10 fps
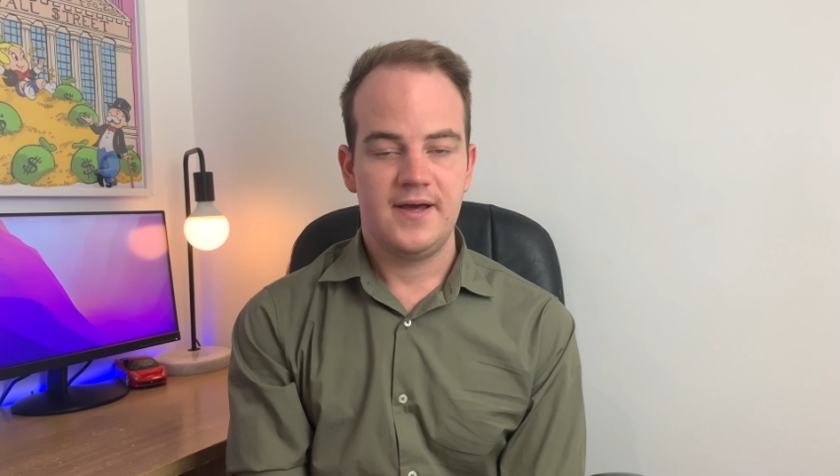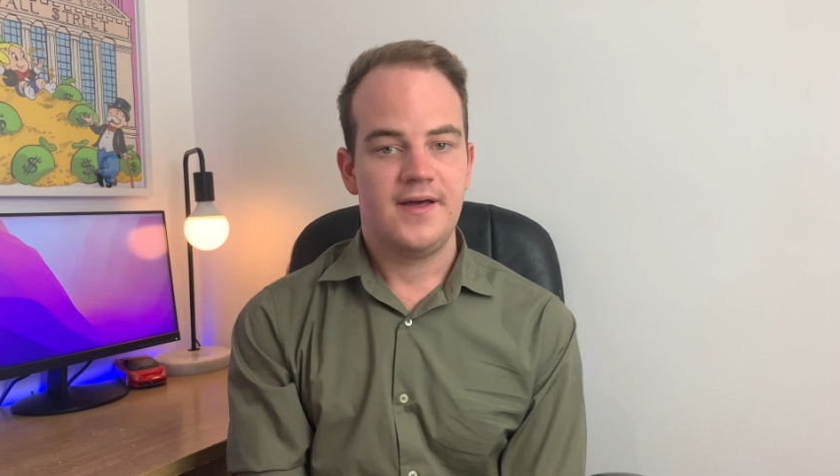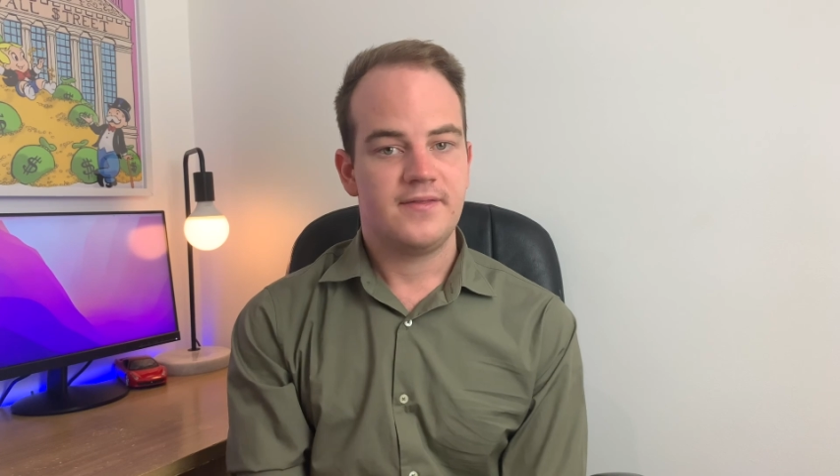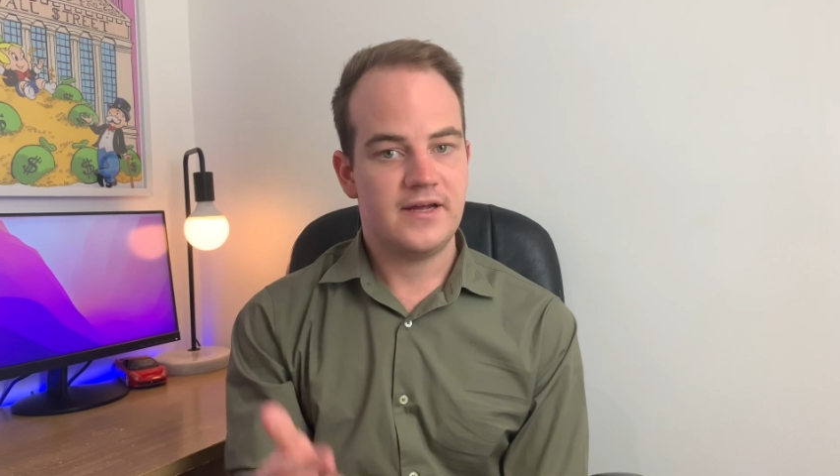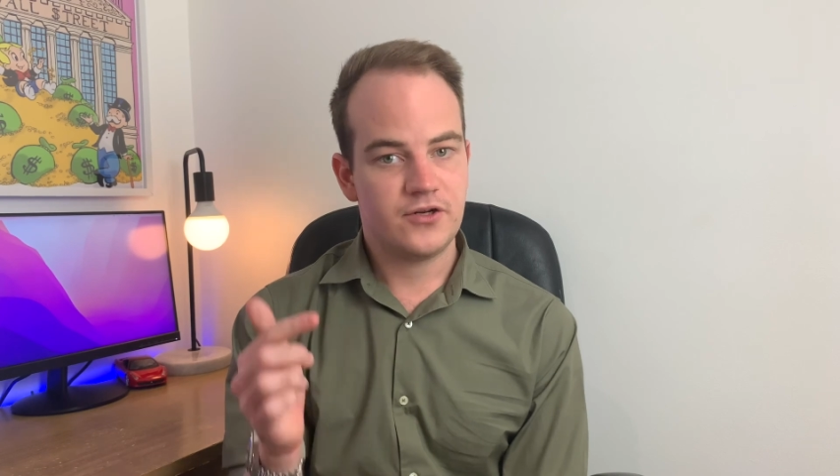
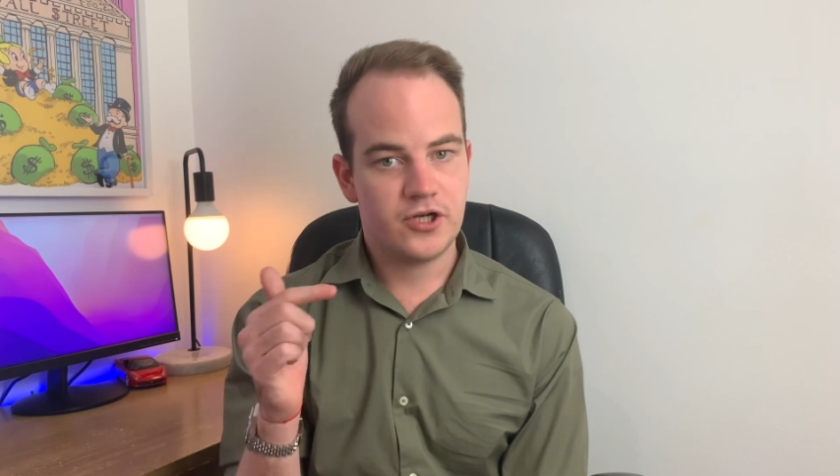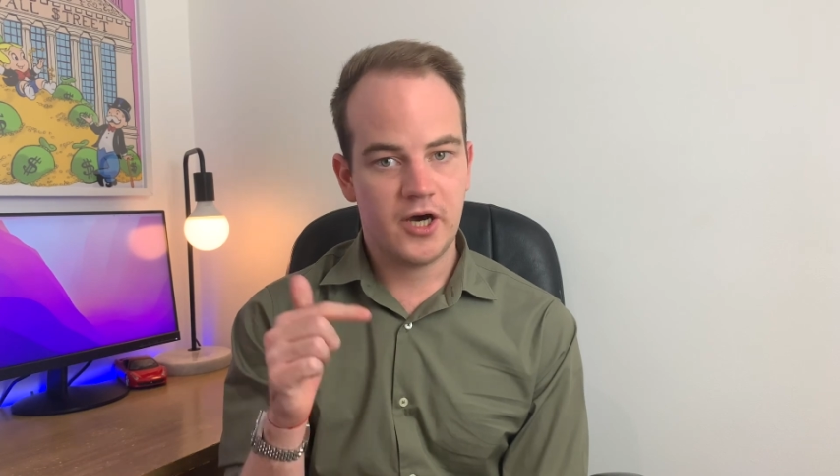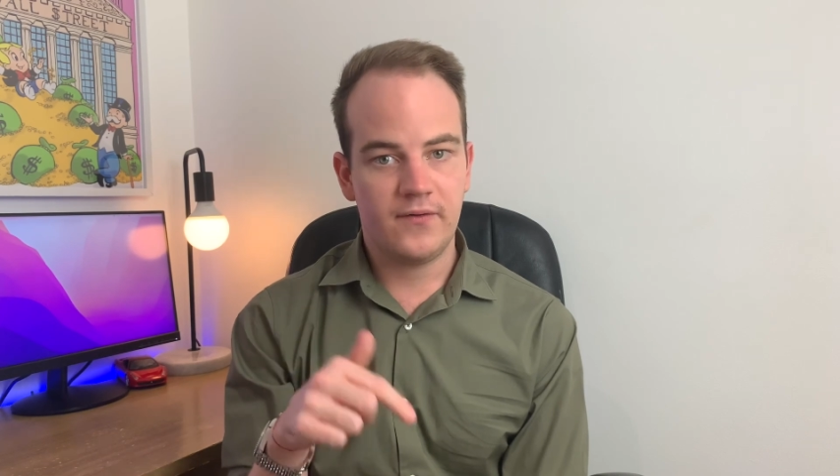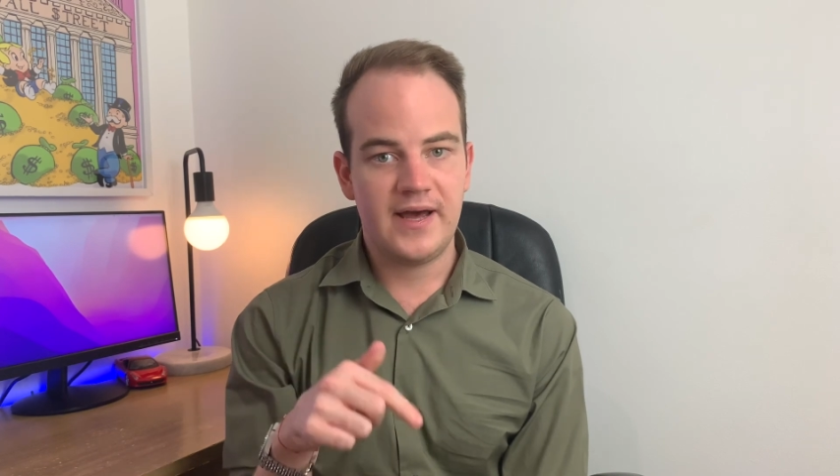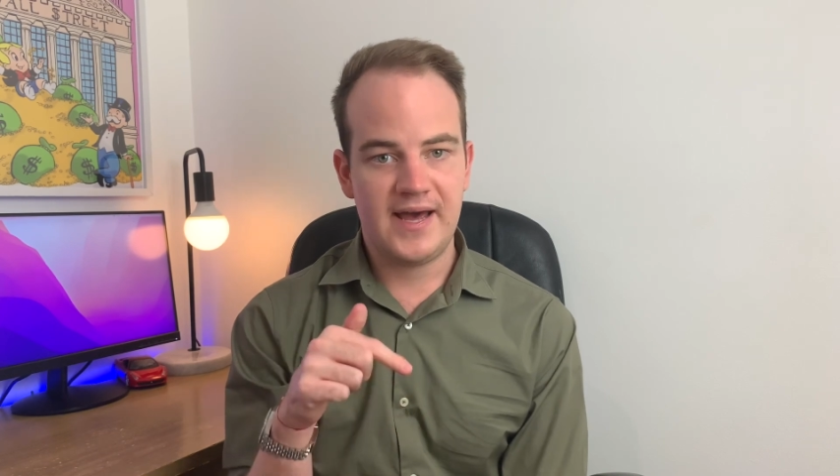then
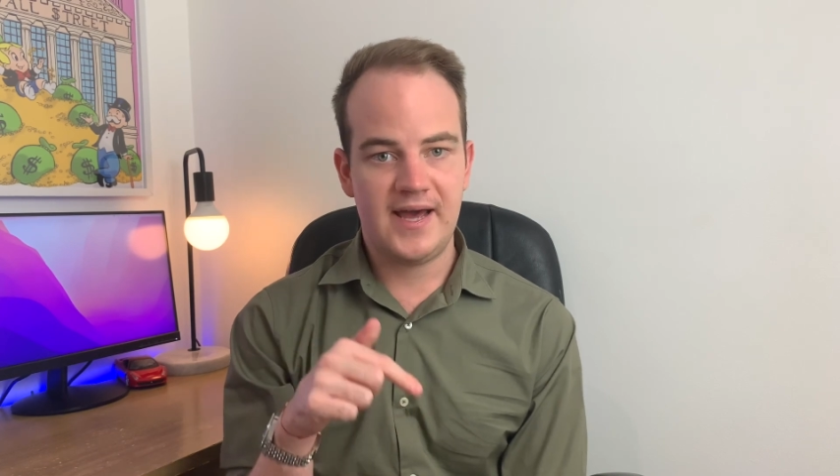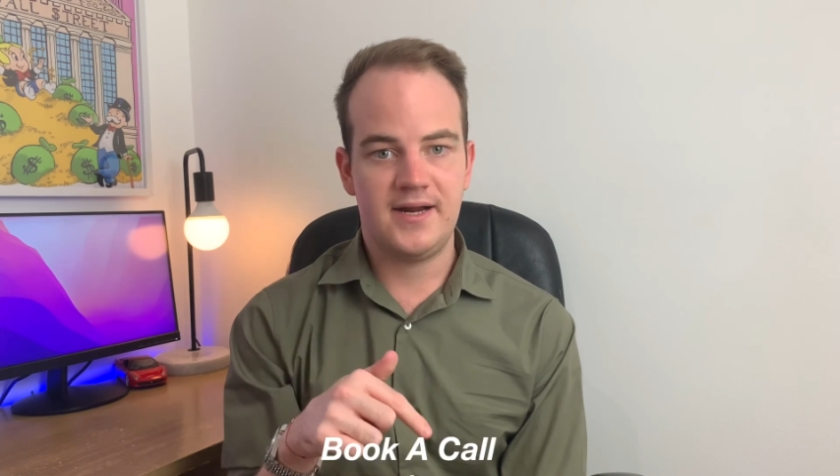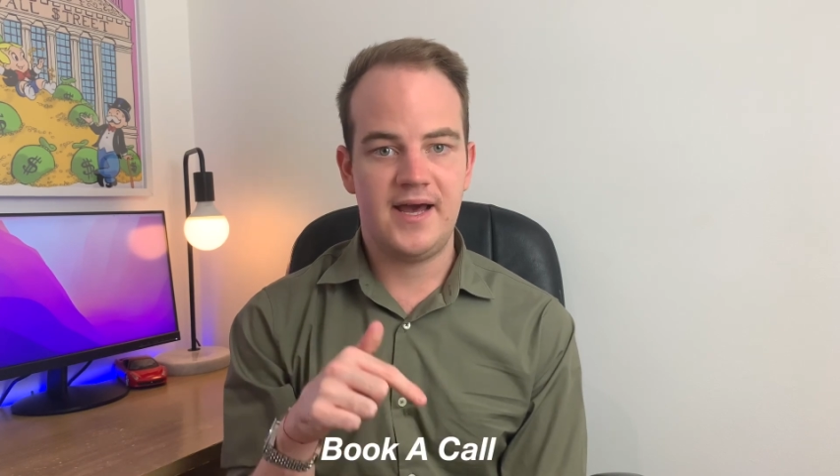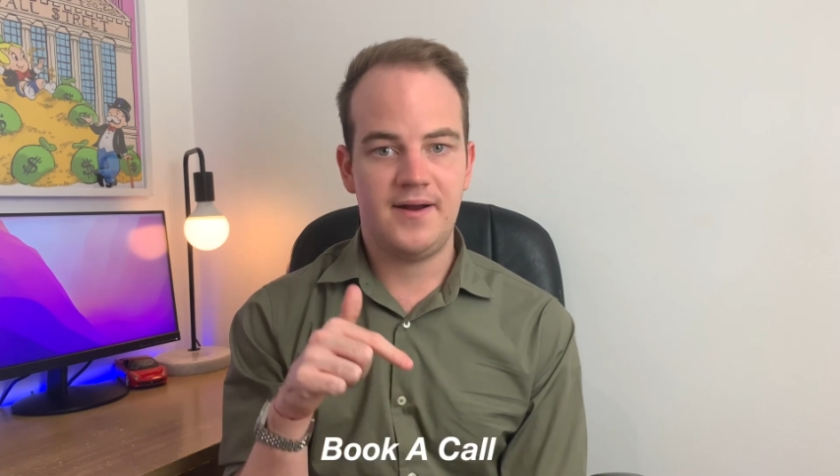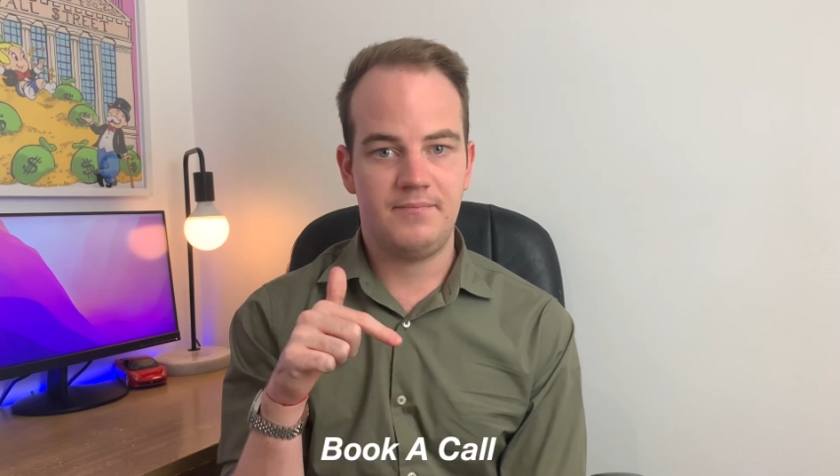go ahead
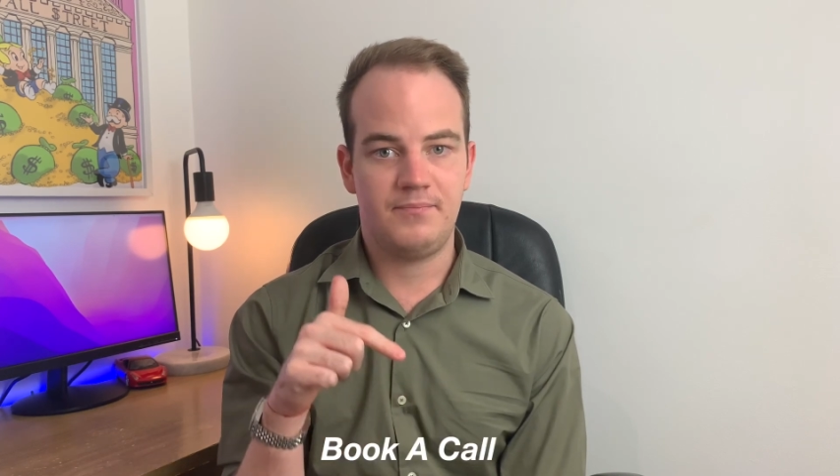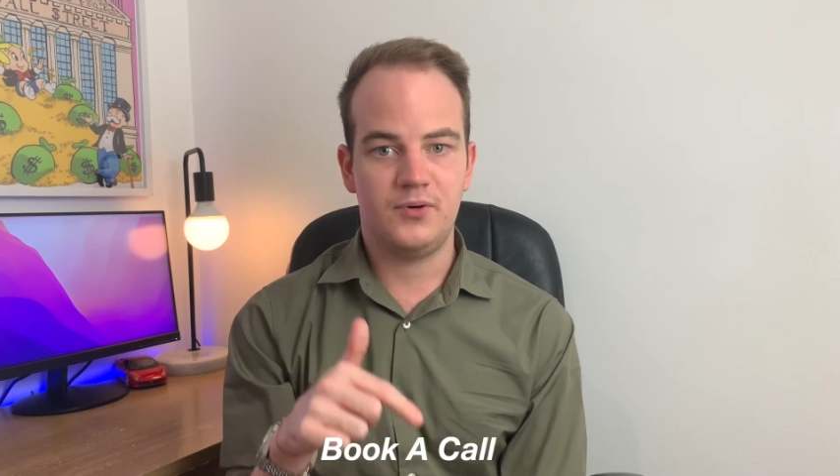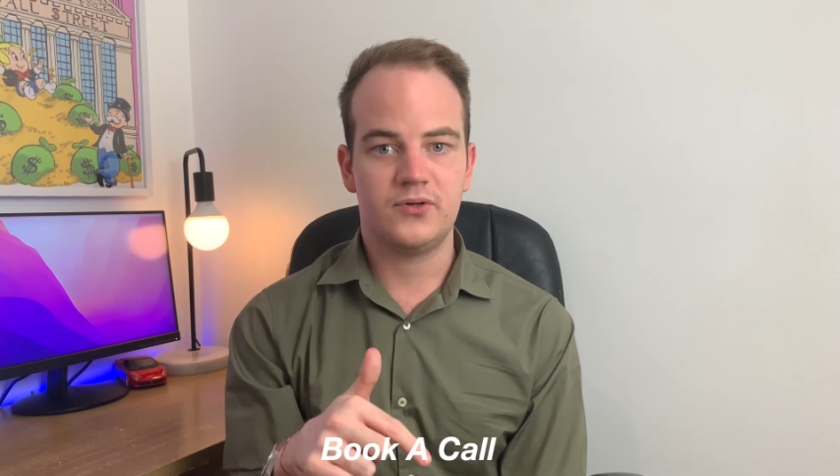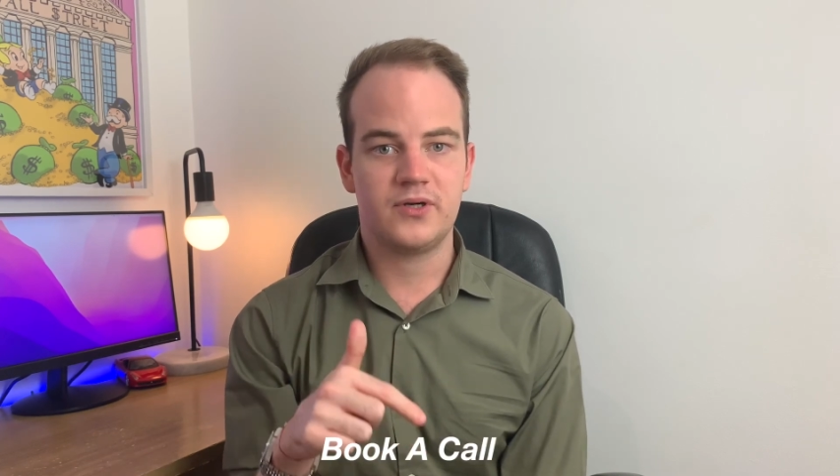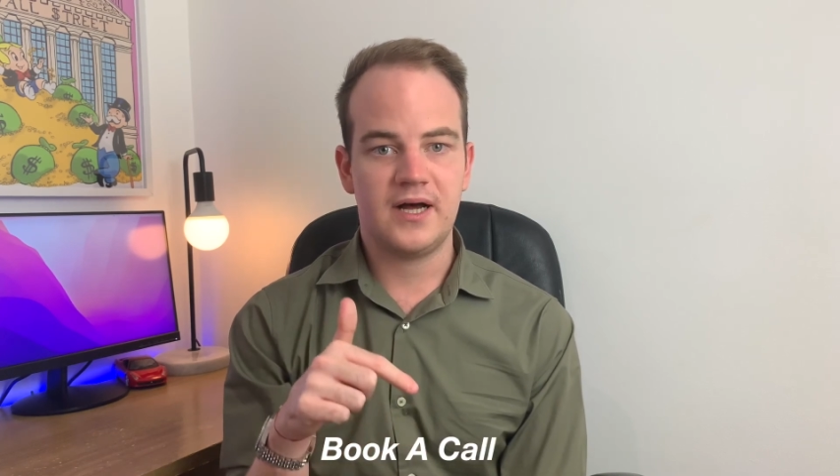and
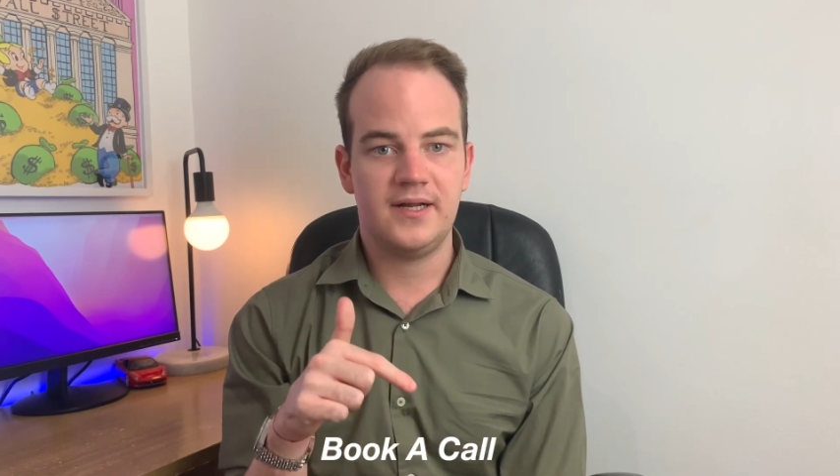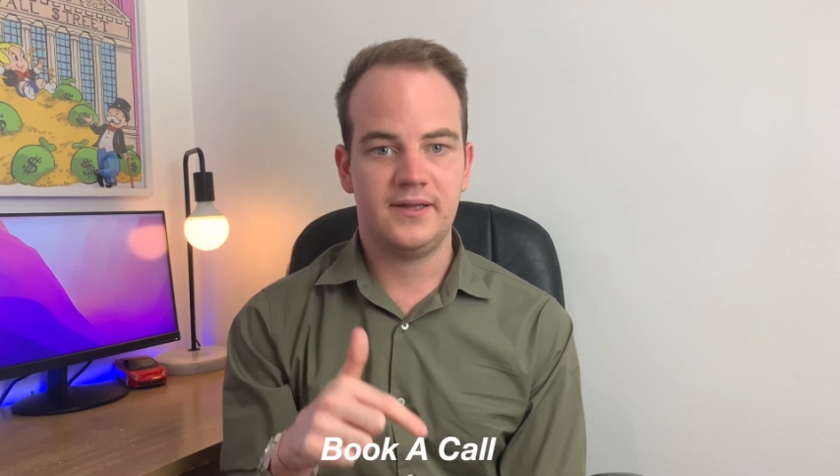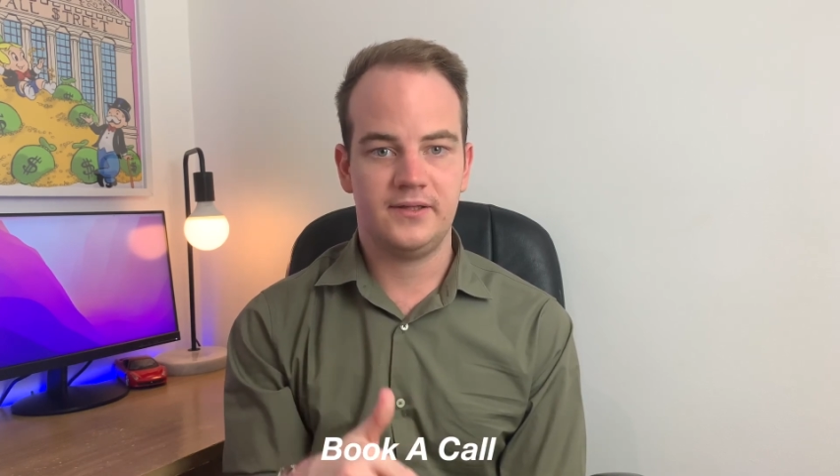book a